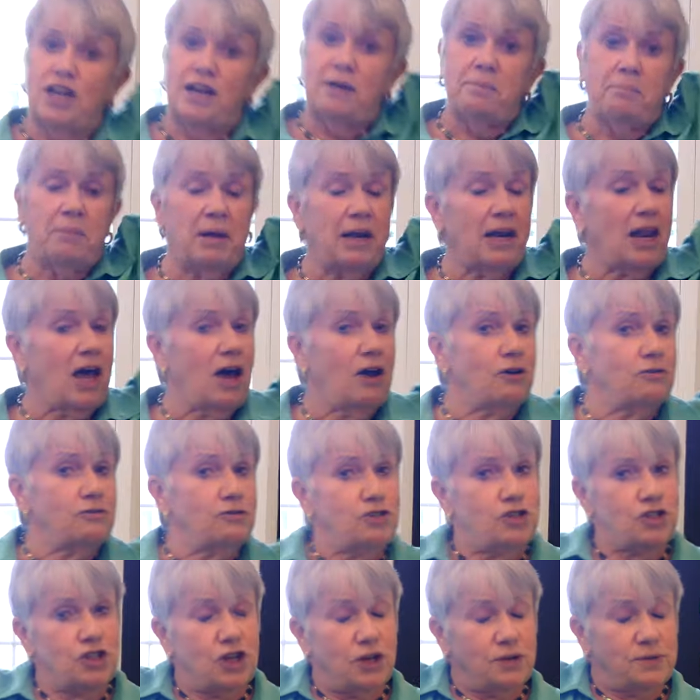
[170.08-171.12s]
Jim
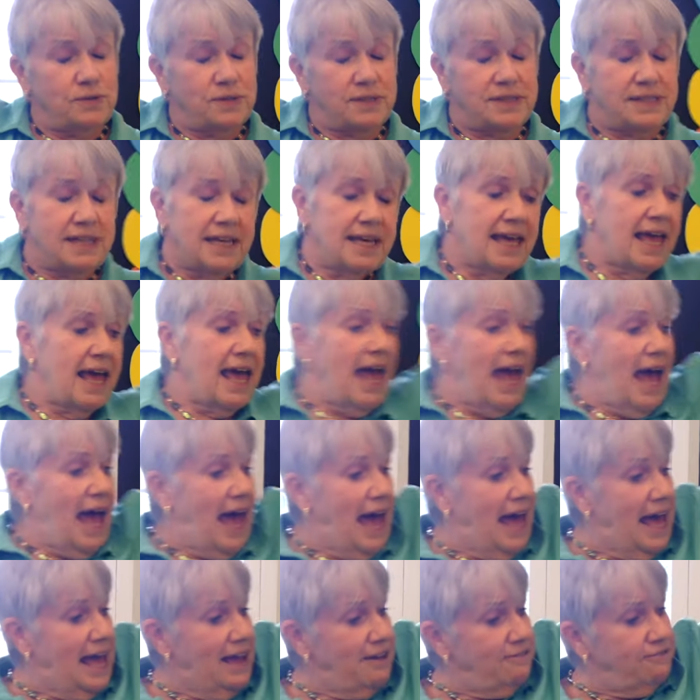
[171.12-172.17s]
along, Josie.
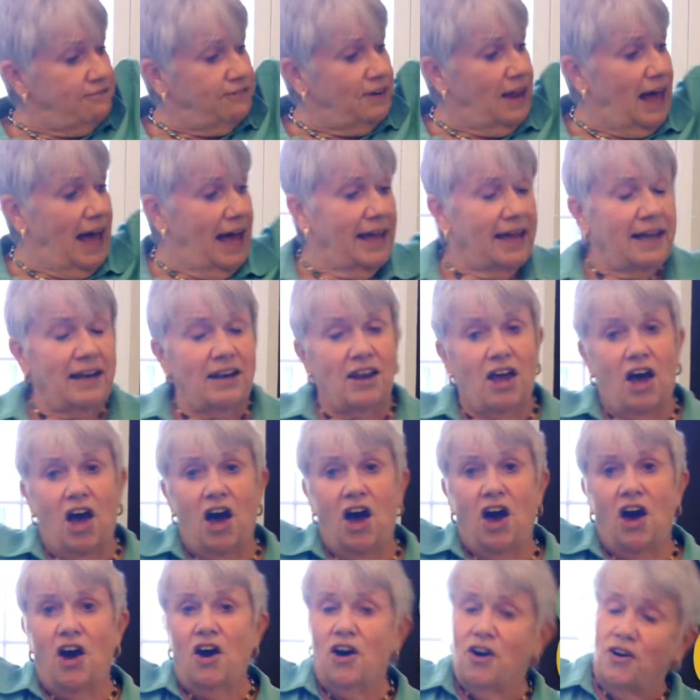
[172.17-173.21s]
Hey, fly
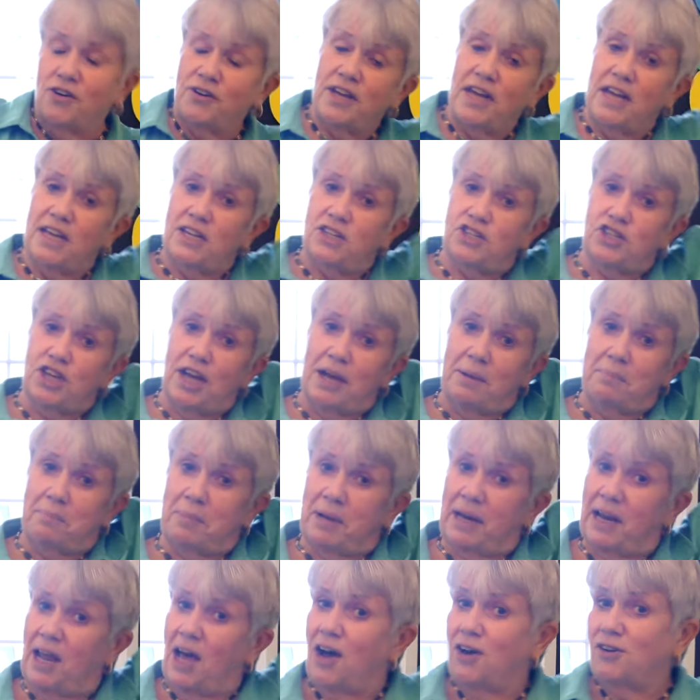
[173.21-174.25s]
along, Jim
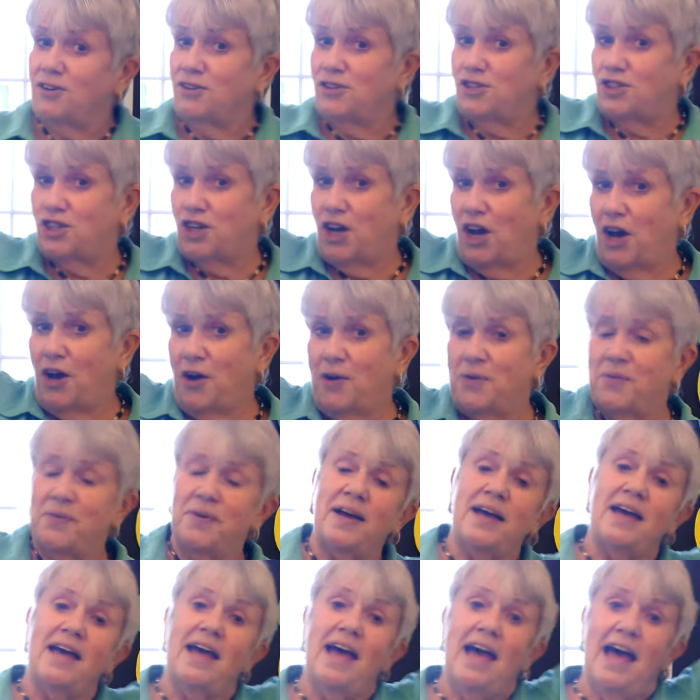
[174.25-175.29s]
along, Joe.
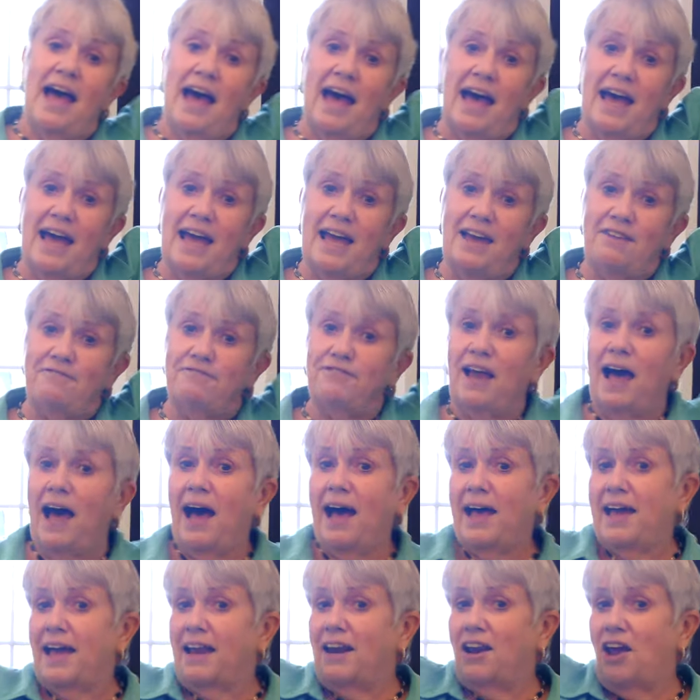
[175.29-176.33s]
Hey,
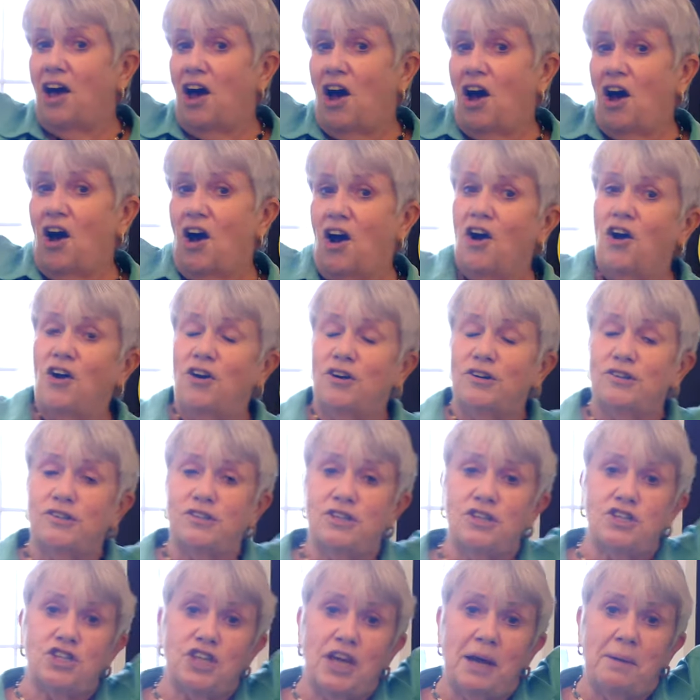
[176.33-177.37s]
fly
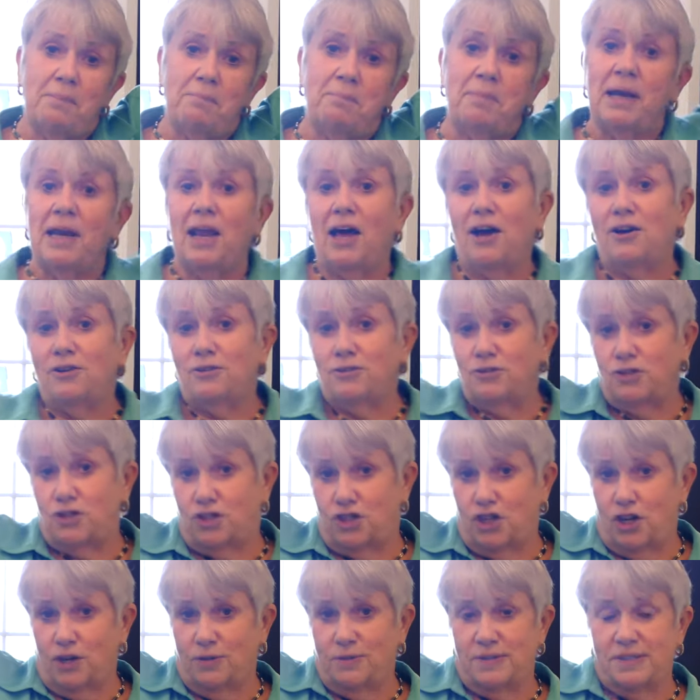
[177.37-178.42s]
along, Jim along,
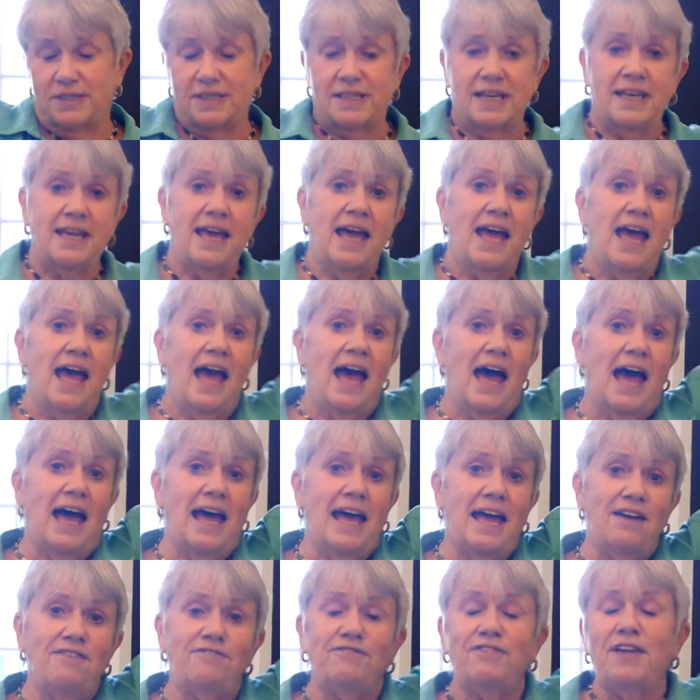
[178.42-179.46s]
Josie.
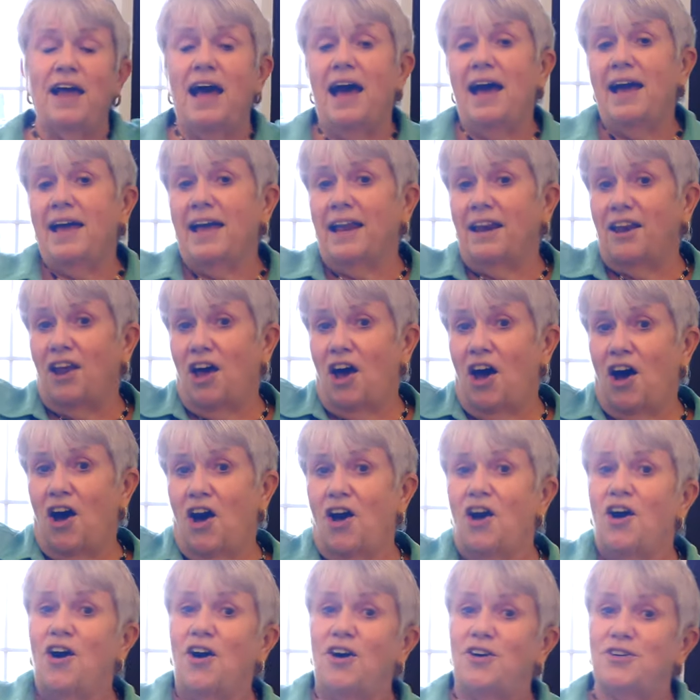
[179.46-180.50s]
Hey, fly
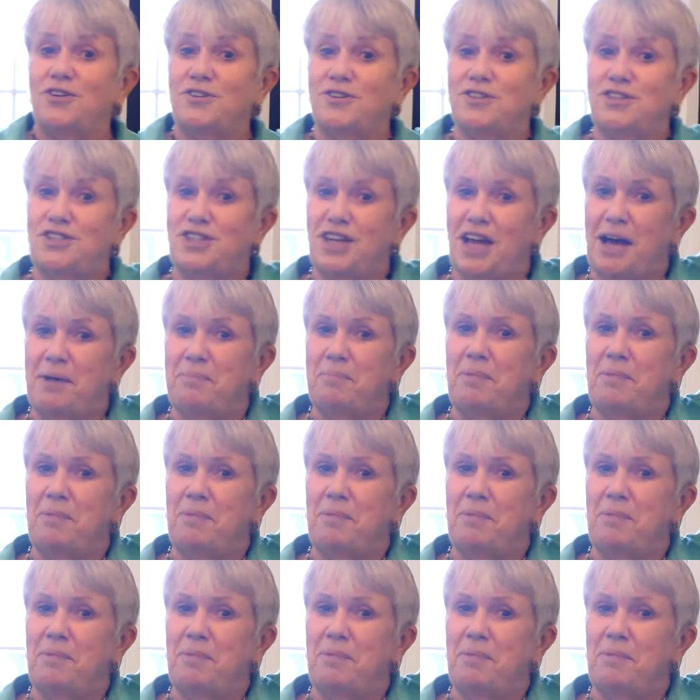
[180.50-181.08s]
along, Jim